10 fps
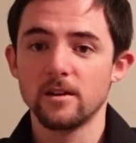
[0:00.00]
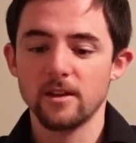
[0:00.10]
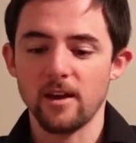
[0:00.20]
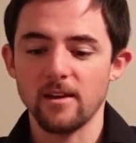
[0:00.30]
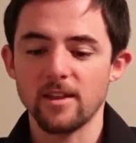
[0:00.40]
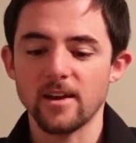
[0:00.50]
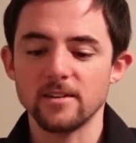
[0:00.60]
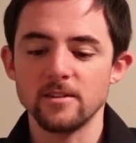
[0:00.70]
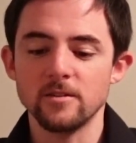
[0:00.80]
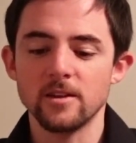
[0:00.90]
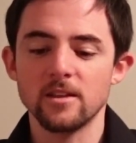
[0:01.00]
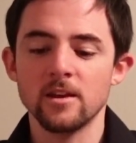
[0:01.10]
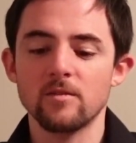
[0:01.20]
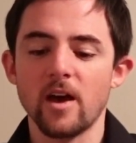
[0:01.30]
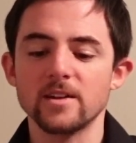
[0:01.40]
Okay, that you can think
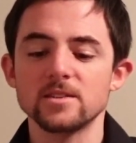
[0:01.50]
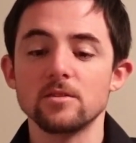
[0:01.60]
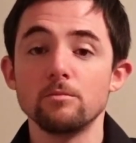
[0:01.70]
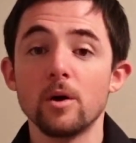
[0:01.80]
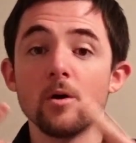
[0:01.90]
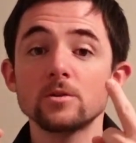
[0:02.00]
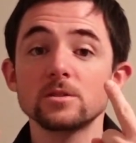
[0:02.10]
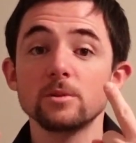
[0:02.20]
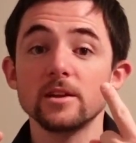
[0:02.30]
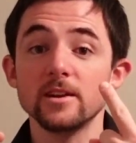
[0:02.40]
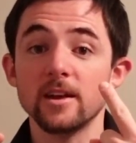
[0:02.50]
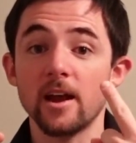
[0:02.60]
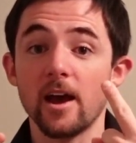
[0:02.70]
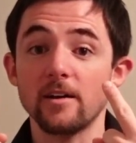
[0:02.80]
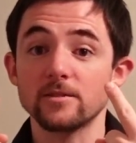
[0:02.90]
of that as the bone splitting in
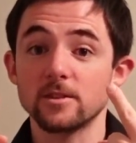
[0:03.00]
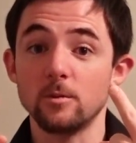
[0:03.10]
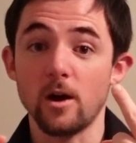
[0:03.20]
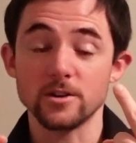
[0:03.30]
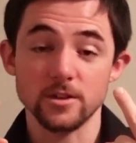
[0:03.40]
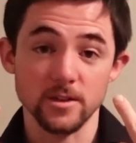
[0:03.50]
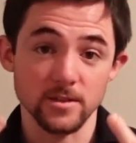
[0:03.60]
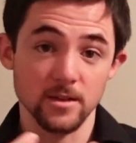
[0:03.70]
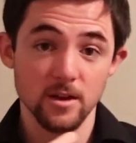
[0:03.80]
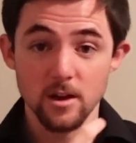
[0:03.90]
half. So watch this.